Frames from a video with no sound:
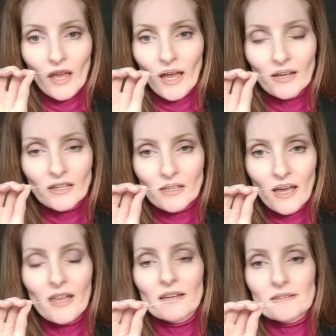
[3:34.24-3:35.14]
and it
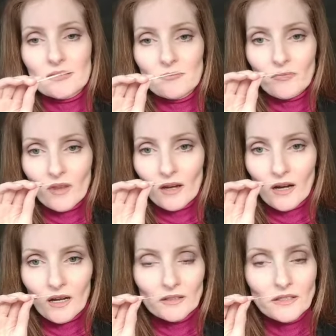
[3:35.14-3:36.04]
has
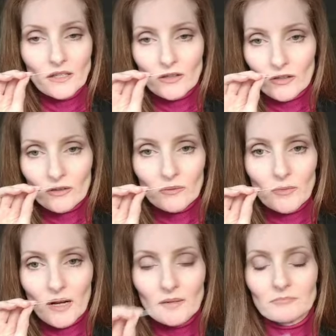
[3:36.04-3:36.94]
a linear
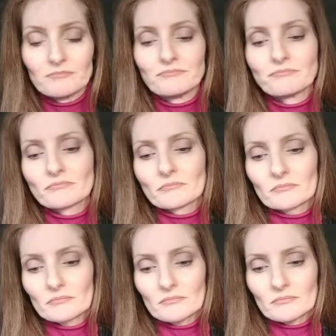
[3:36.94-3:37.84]

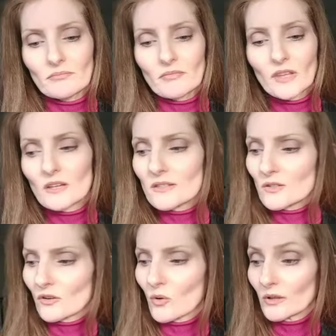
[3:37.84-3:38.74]

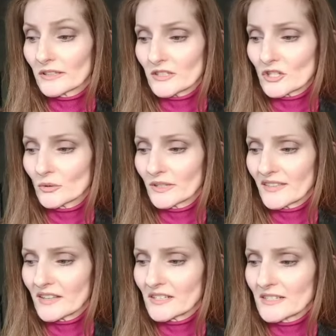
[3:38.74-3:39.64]
sort of quality to it
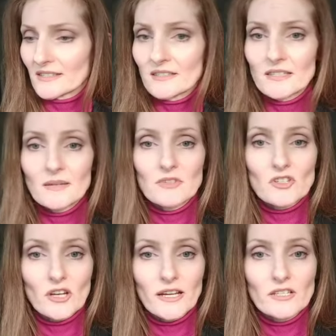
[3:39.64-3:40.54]
in that it doesn't seem to
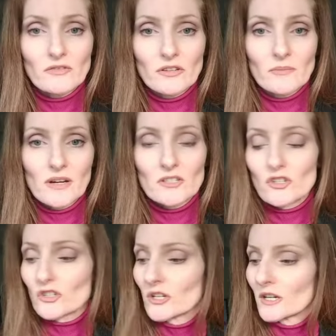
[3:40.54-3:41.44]
change very
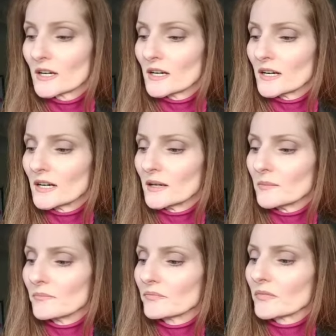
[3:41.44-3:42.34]
much.
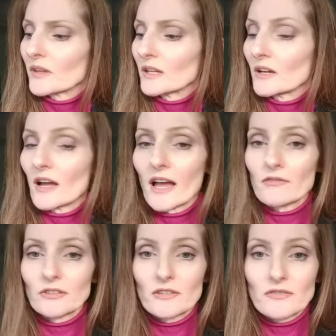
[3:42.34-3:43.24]
And I
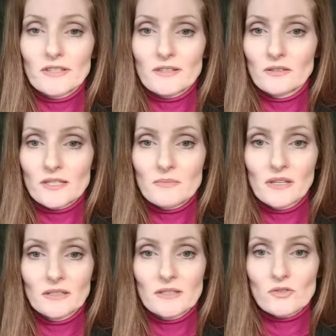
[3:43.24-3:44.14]
have left this on a
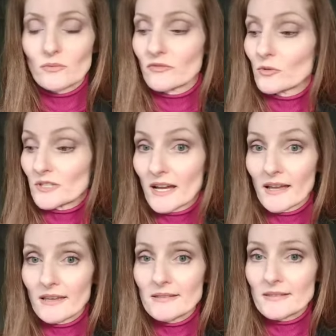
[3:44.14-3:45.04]
smelling strip for
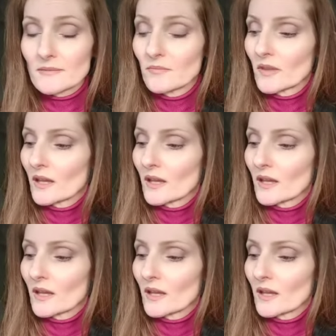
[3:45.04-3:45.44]
days